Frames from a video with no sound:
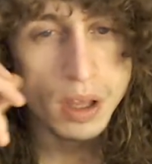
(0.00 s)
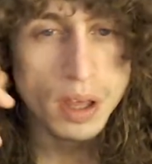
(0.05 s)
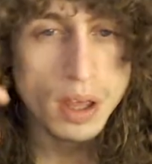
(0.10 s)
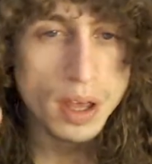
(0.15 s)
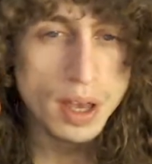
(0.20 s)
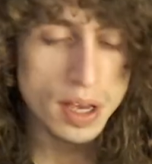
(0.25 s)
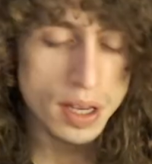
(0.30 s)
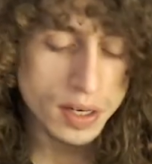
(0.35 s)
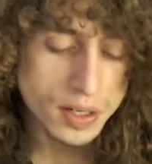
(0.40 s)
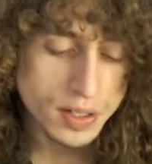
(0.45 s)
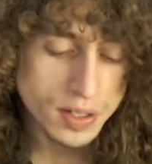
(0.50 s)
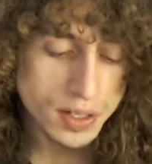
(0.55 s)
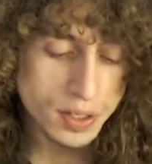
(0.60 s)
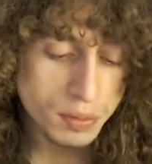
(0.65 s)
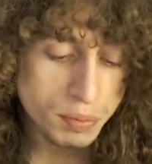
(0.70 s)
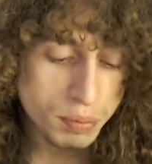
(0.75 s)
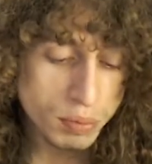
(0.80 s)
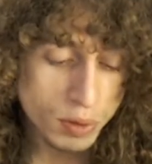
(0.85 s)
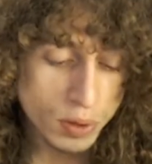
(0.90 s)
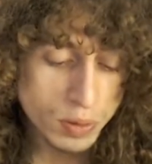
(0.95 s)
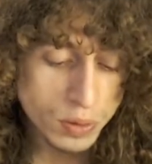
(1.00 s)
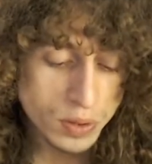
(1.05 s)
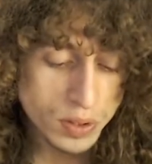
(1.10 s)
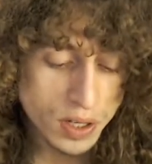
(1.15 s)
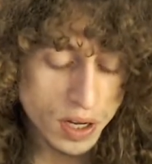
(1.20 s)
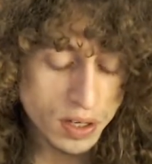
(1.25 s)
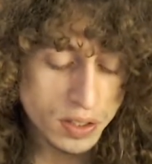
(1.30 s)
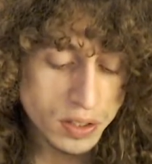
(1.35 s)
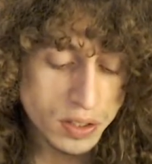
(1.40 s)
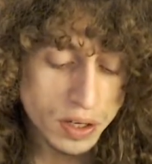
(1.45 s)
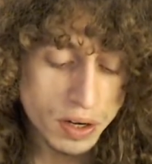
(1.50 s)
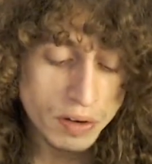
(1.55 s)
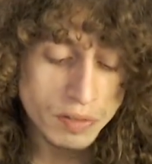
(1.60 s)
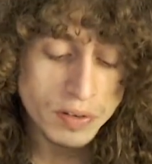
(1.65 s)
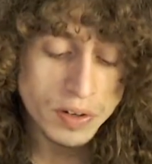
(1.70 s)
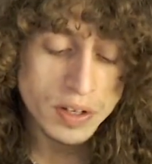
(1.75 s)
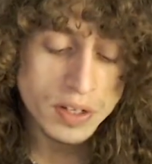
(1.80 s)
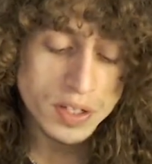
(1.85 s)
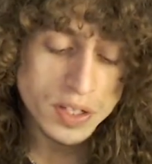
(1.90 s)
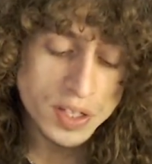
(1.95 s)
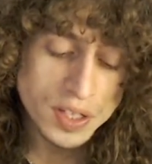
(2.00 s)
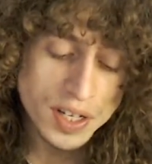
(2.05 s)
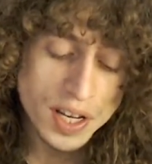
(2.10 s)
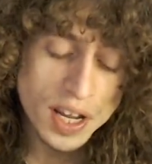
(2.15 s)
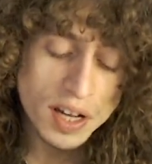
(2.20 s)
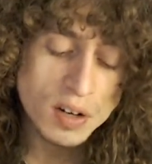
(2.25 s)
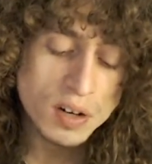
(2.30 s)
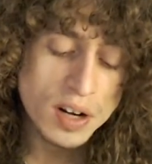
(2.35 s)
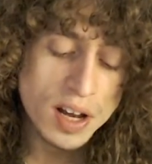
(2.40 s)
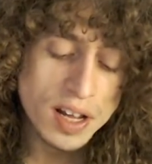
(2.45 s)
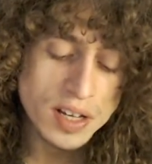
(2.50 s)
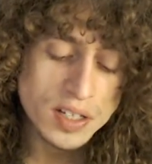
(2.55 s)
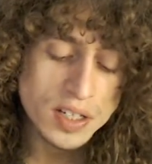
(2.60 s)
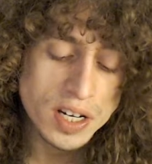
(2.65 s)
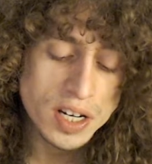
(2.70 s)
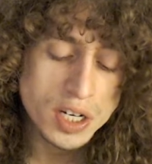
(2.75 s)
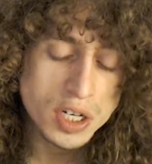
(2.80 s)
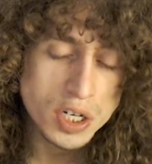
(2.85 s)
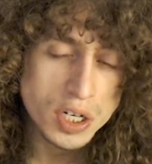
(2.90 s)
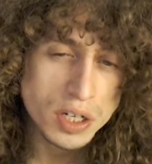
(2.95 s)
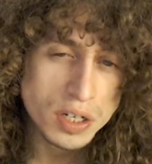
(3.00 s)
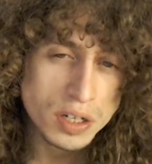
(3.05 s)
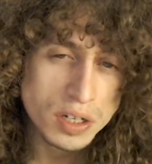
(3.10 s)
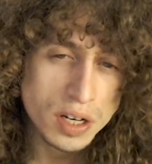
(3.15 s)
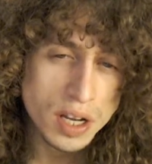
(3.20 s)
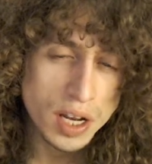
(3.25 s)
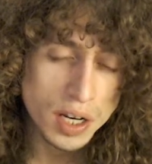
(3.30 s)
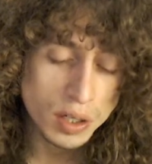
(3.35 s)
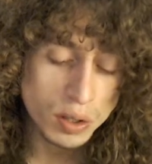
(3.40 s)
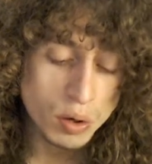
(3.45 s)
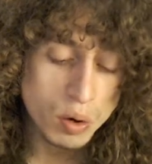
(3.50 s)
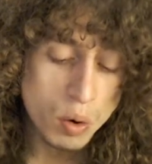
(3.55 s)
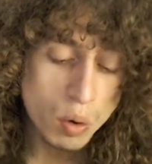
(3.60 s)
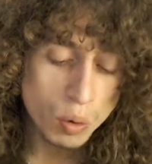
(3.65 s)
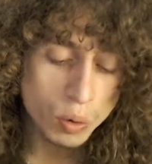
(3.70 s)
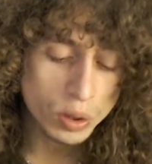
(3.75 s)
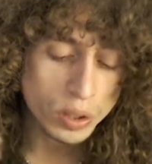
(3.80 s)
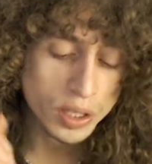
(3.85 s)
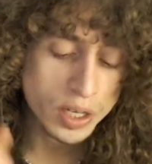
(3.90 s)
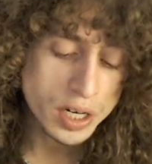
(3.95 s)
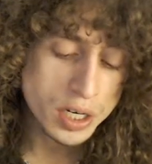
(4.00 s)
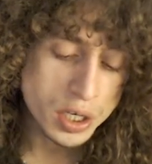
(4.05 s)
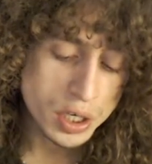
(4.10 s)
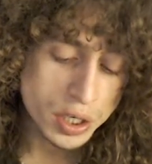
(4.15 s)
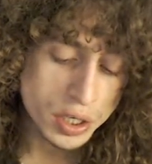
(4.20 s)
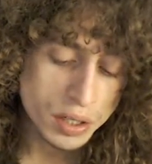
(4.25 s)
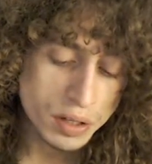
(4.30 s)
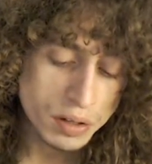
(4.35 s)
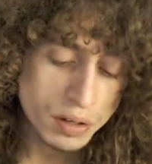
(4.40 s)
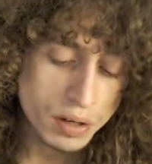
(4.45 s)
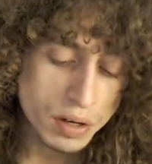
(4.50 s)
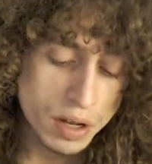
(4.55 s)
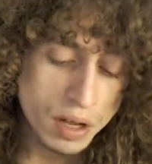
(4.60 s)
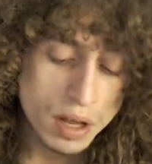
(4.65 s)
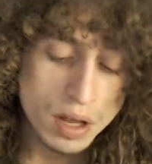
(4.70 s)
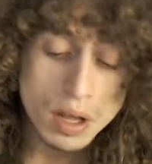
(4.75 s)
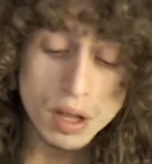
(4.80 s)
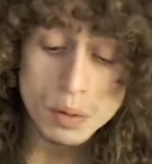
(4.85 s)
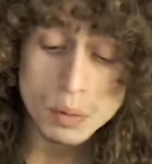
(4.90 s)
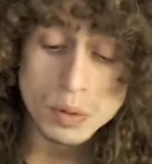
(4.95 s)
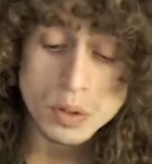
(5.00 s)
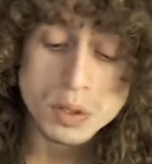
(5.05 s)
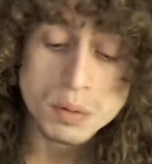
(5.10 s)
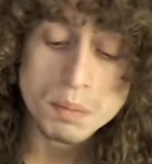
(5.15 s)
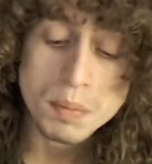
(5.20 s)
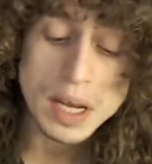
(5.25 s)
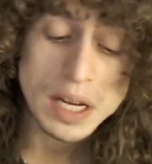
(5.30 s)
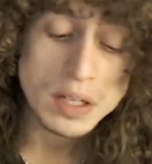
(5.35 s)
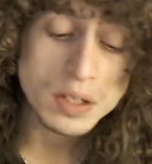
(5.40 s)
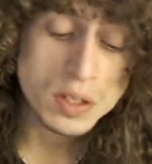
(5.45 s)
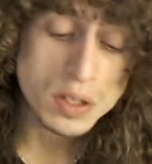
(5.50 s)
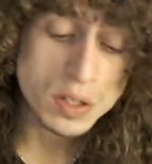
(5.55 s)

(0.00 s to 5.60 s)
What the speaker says: It is this process of standardization and correlation which makes